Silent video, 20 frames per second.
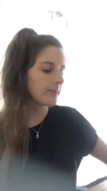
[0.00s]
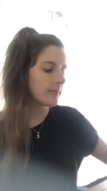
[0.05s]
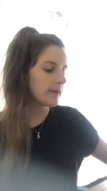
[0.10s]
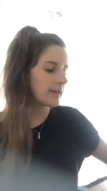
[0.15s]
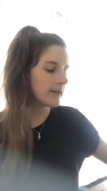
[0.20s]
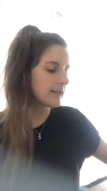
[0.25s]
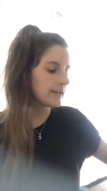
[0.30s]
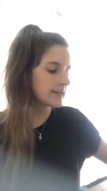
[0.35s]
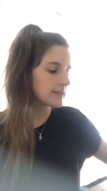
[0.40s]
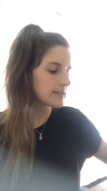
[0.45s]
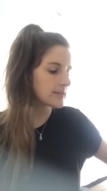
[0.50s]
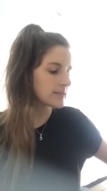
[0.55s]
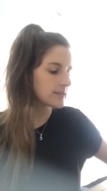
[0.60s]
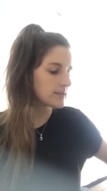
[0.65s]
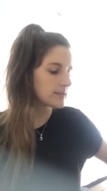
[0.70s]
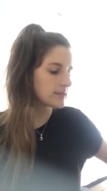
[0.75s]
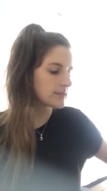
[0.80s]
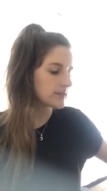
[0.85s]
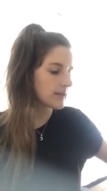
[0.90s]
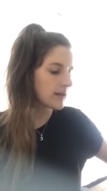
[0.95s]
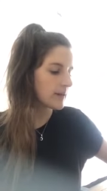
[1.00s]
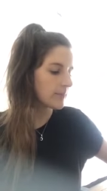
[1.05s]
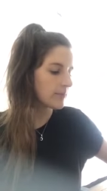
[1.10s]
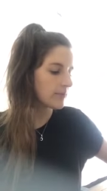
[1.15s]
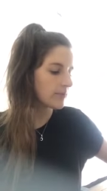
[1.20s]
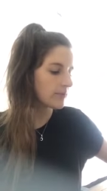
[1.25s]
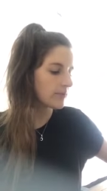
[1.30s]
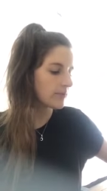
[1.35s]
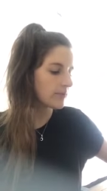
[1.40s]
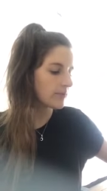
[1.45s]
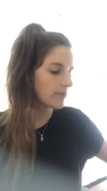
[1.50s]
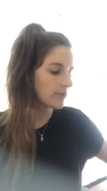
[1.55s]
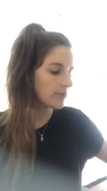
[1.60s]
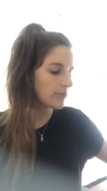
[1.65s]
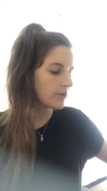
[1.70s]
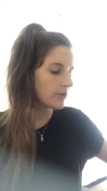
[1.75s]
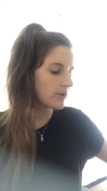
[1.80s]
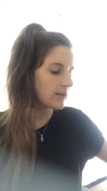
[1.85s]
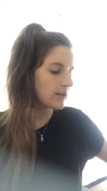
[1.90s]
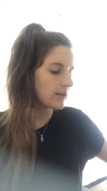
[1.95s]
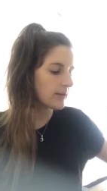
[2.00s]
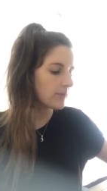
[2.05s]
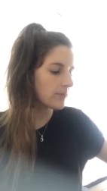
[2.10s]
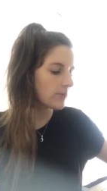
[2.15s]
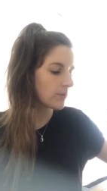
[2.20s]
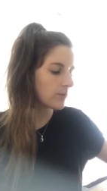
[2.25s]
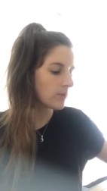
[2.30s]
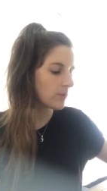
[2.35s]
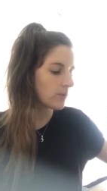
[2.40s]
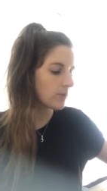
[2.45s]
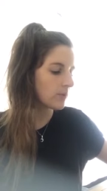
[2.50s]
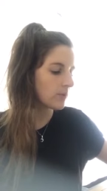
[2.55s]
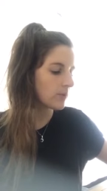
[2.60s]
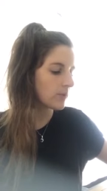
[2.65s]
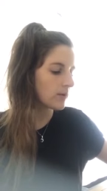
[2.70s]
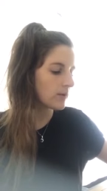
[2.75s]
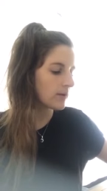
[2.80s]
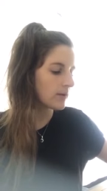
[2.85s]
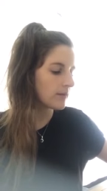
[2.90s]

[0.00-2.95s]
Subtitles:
any type of cream or